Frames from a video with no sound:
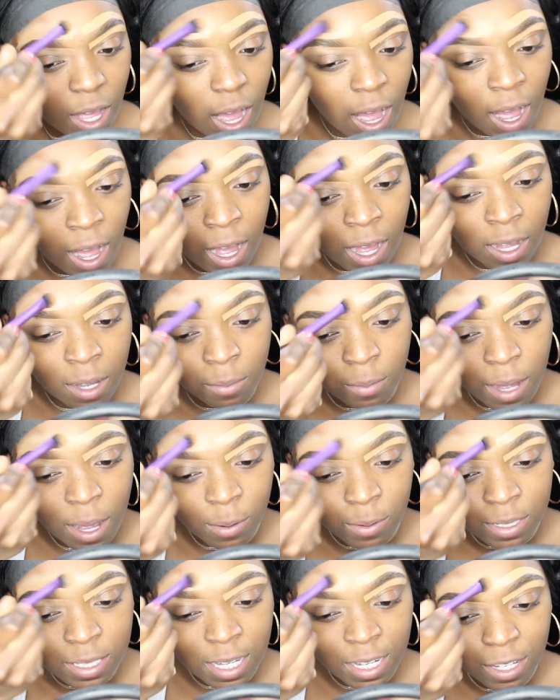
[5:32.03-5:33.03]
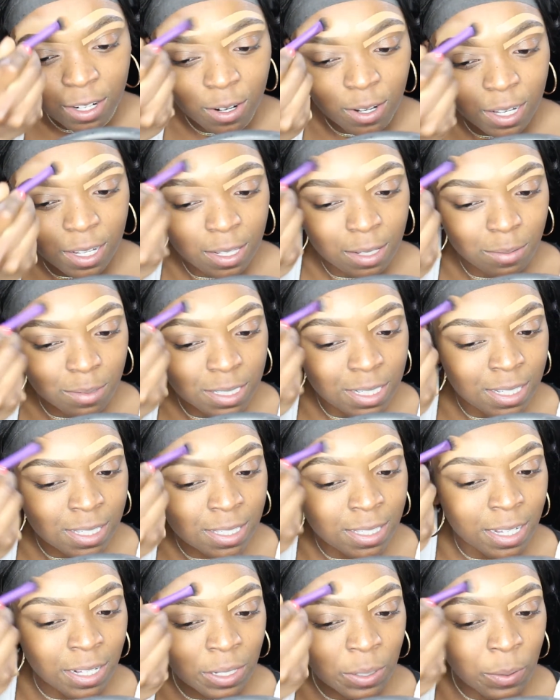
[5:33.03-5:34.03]
I was like, you know, let me
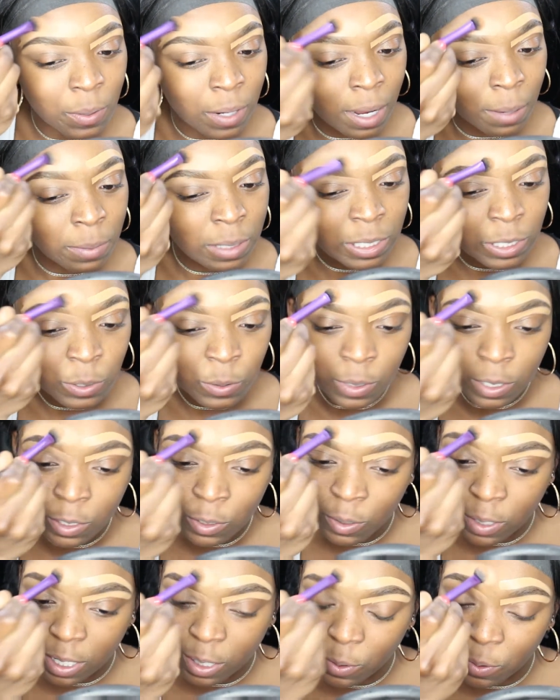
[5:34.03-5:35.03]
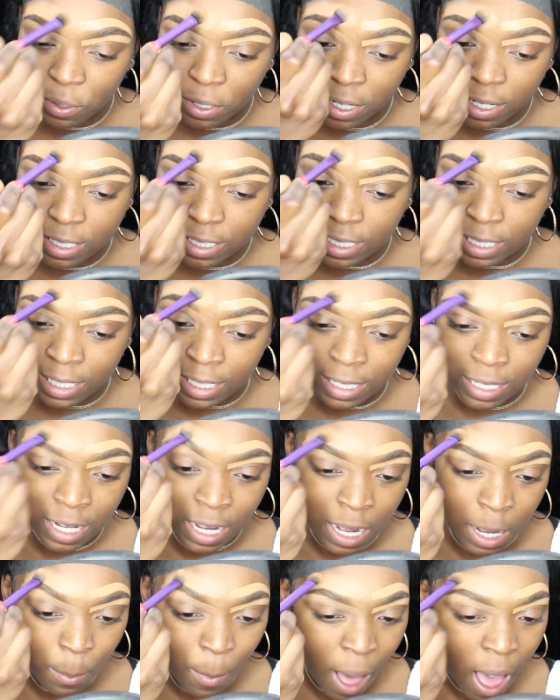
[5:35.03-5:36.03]
just tell them what I've been doing during quarantine.
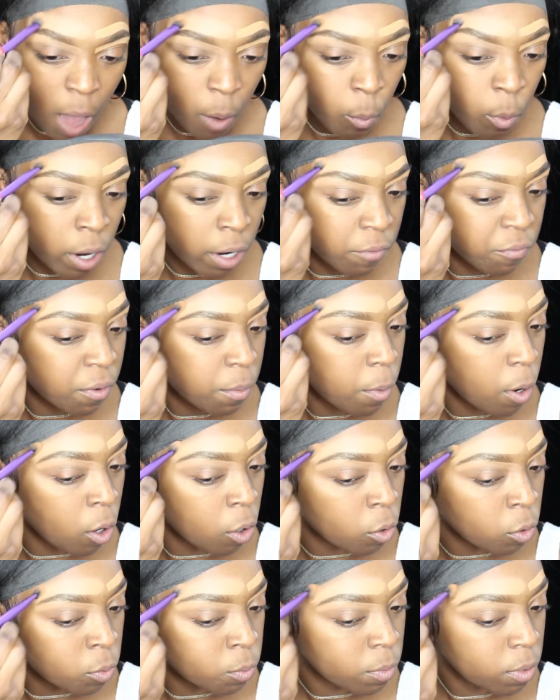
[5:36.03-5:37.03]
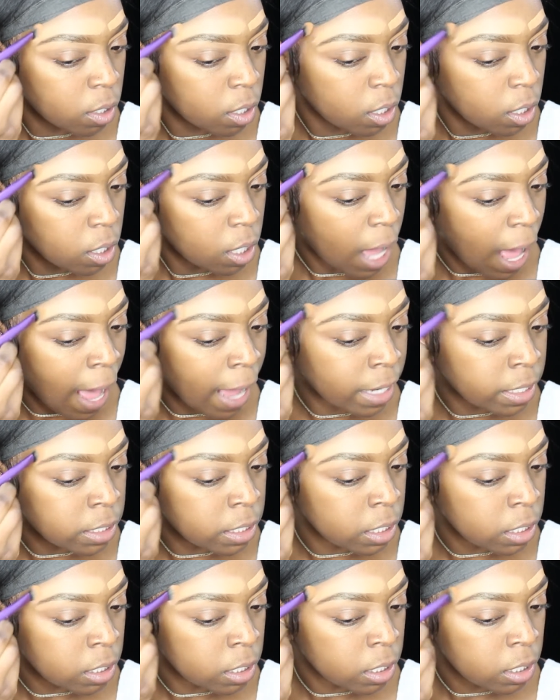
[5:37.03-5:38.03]
I work from home,
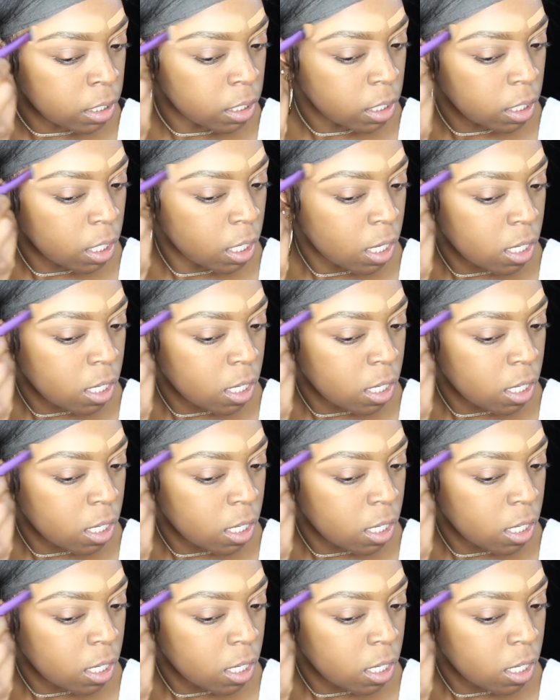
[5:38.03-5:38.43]
ideally.